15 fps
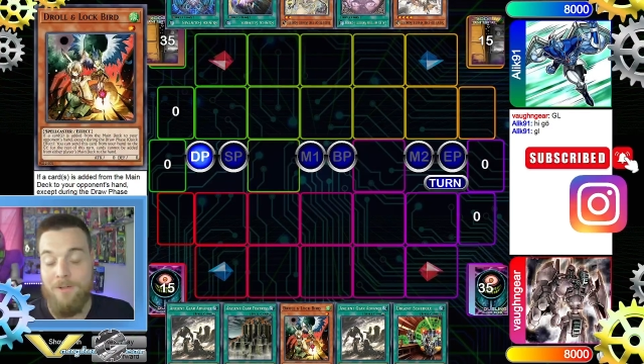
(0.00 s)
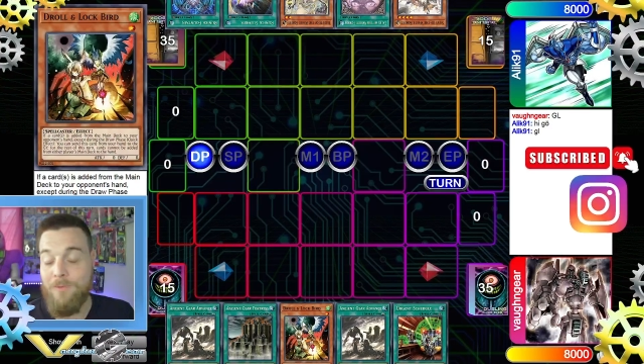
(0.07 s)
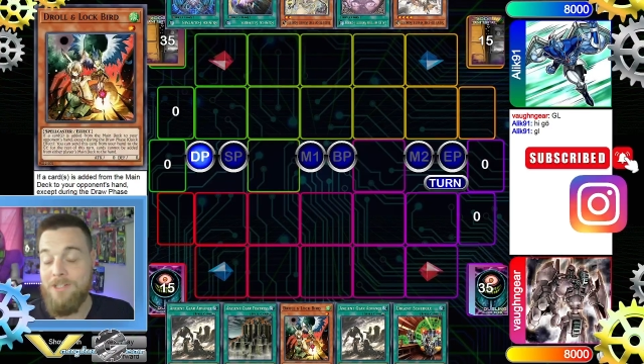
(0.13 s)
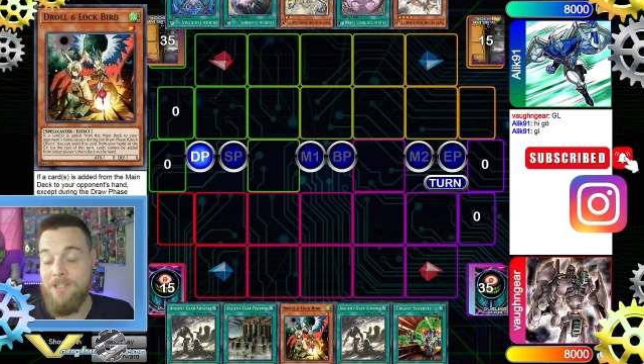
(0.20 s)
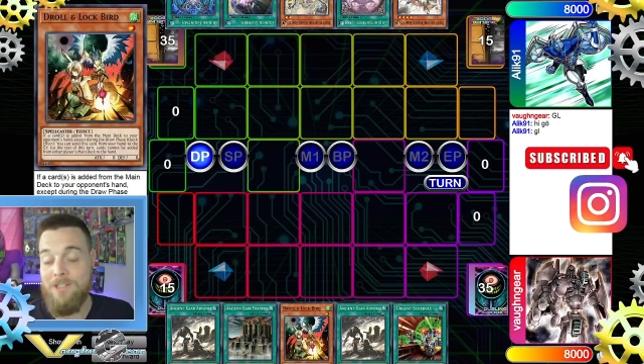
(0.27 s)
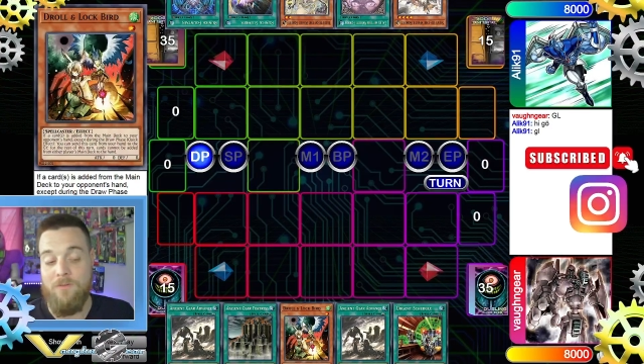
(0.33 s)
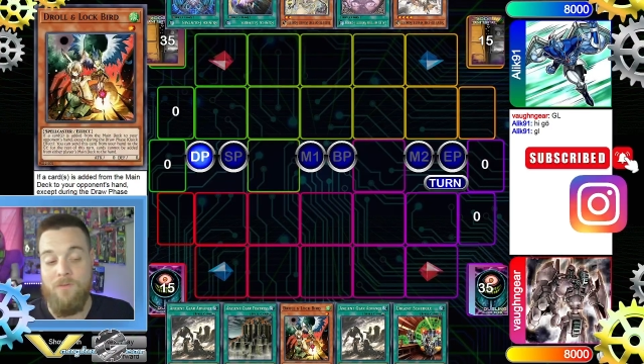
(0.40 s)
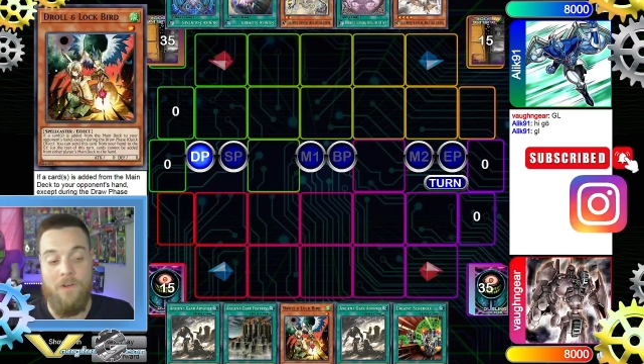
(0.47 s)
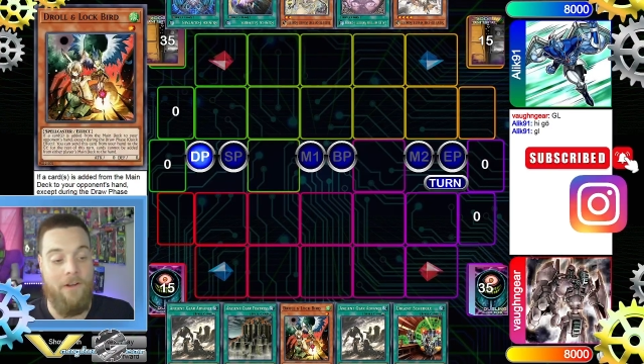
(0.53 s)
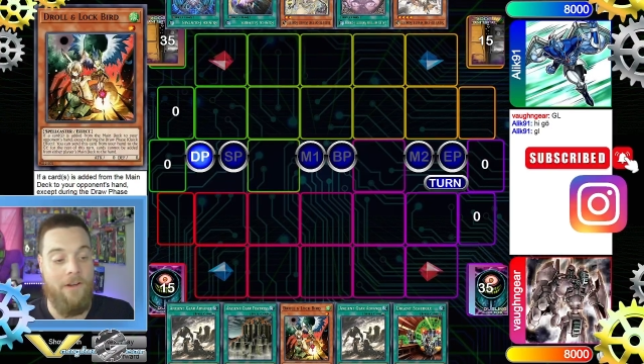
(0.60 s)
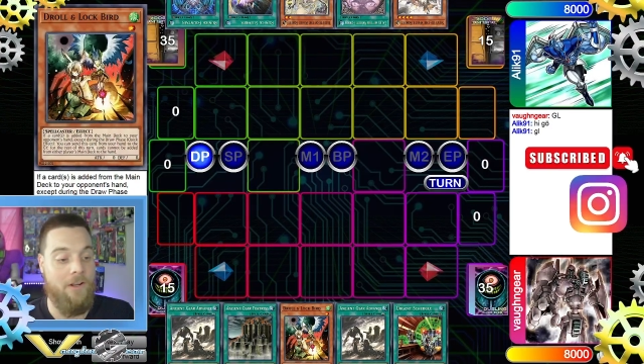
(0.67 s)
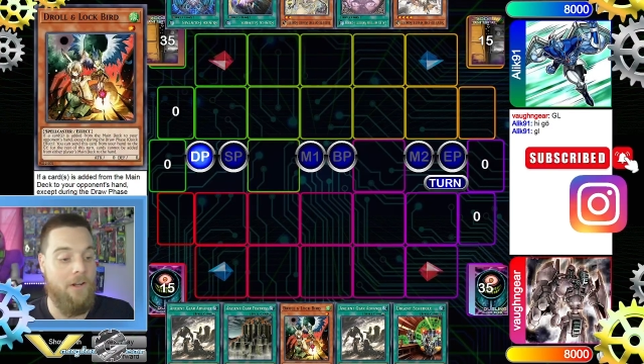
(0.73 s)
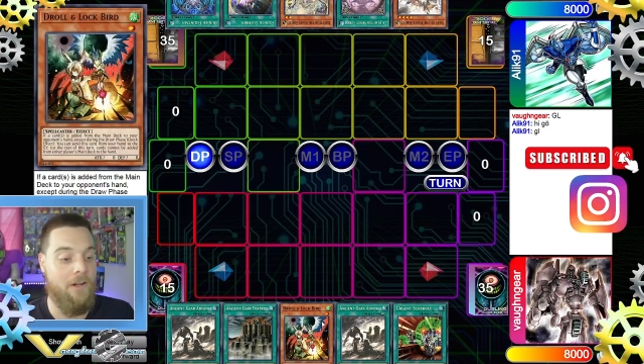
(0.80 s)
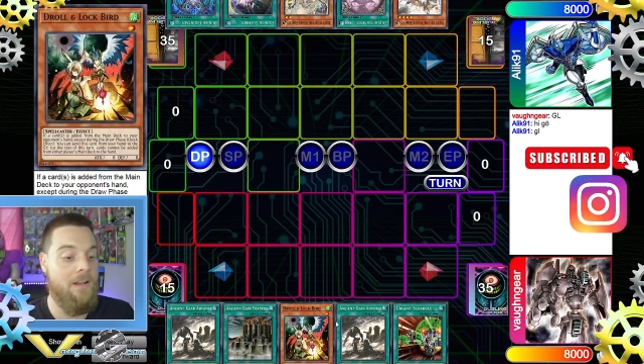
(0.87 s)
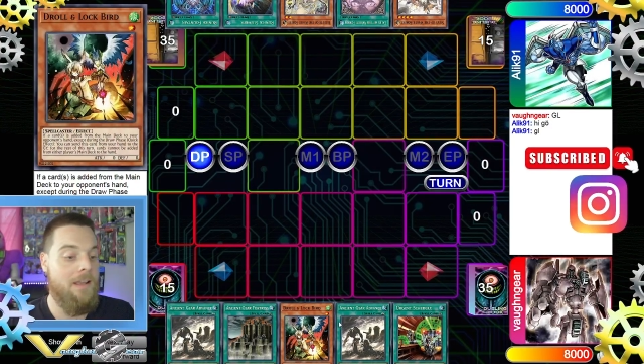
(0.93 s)
which is very
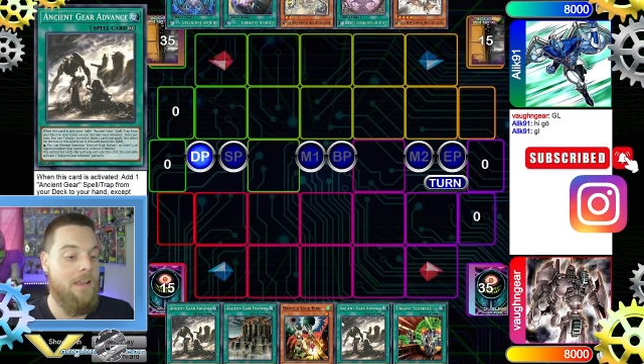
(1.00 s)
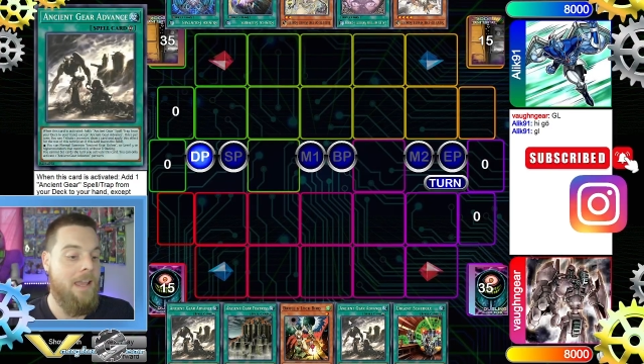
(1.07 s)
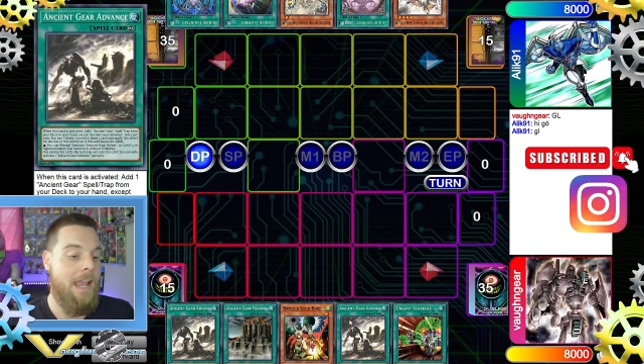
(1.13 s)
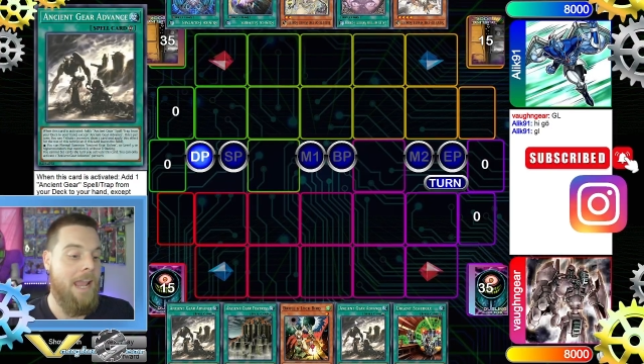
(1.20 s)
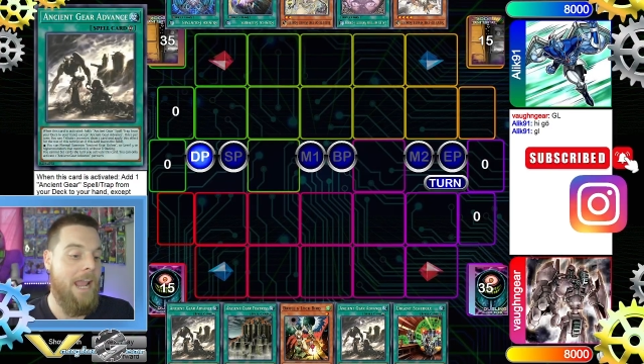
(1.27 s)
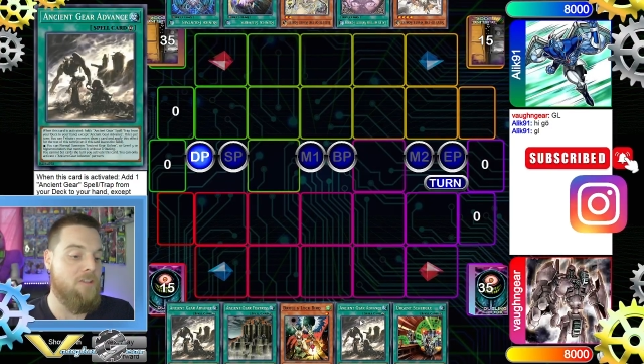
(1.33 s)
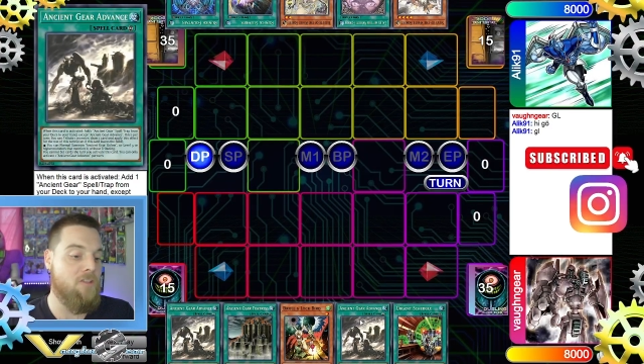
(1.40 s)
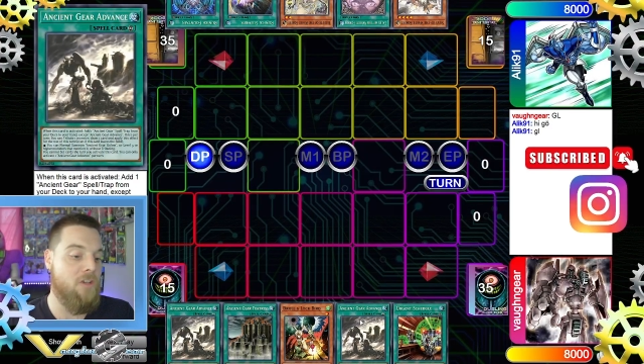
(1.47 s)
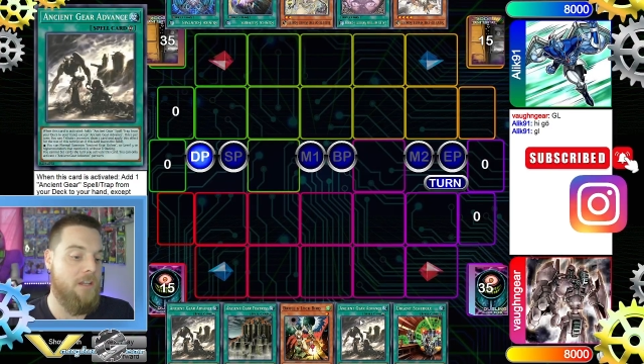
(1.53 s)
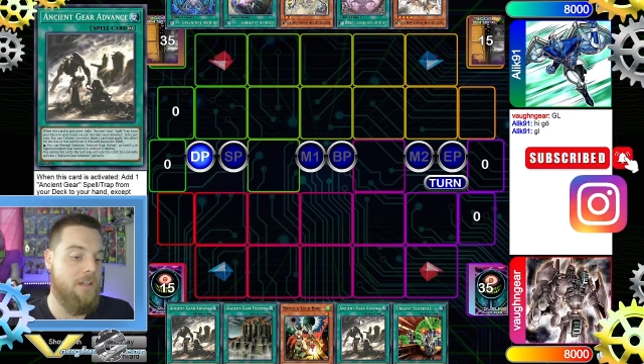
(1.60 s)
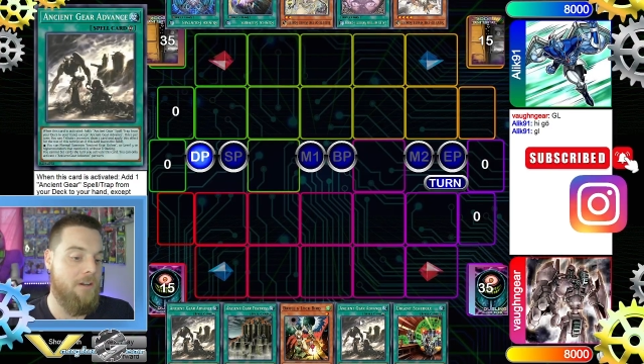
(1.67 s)
good. Ancient Gear